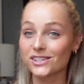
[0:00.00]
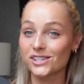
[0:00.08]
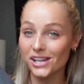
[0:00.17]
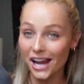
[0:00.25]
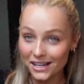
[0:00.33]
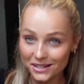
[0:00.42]

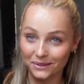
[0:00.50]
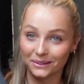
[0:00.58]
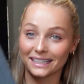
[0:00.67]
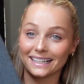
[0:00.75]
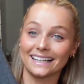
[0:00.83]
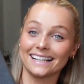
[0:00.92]

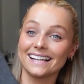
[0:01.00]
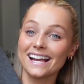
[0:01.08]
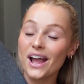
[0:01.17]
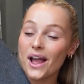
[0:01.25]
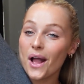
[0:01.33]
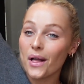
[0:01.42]
genuinely
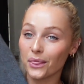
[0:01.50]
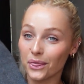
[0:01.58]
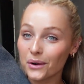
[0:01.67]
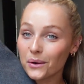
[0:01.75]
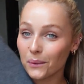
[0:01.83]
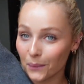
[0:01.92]

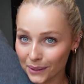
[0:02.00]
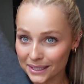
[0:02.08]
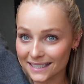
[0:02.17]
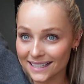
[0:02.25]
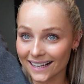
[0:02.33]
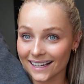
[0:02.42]
the
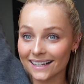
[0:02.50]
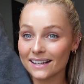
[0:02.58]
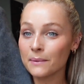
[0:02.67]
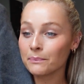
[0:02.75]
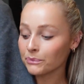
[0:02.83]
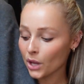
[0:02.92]
quality,